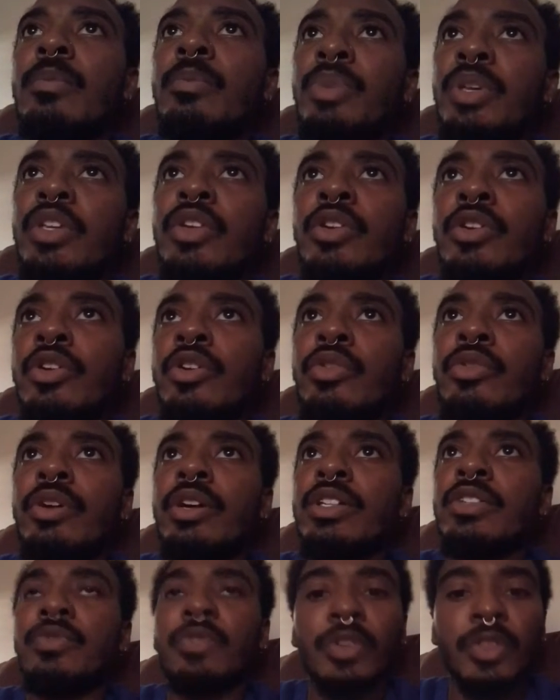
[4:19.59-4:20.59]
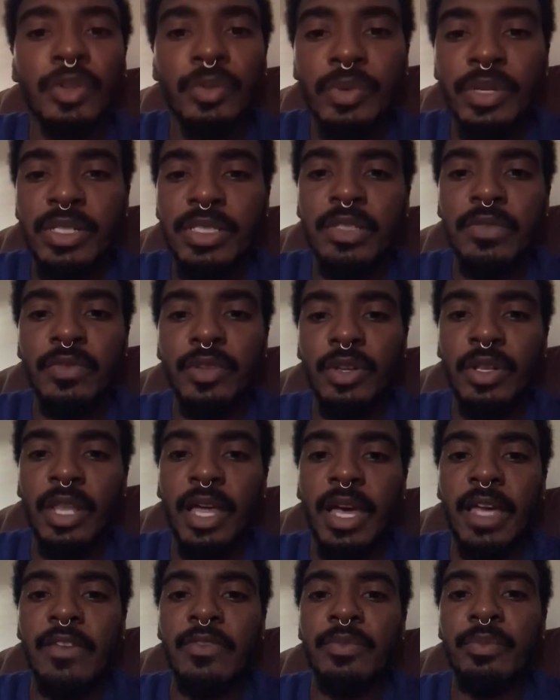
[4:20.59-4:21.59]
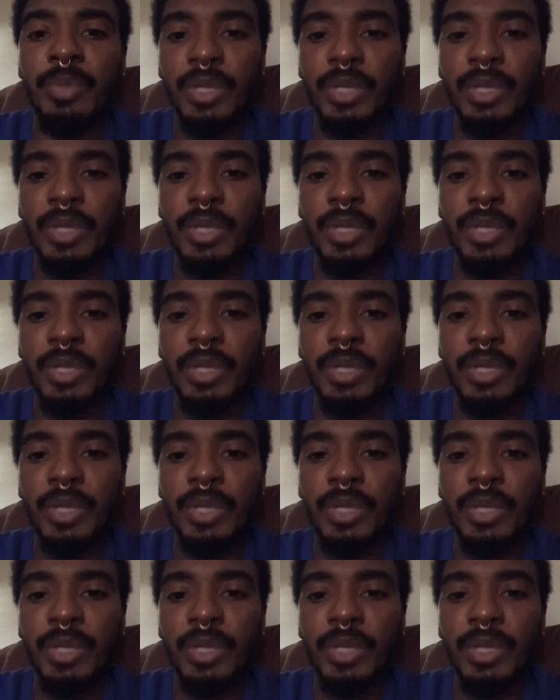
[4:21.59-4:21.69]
be your crutch for the rest of your life.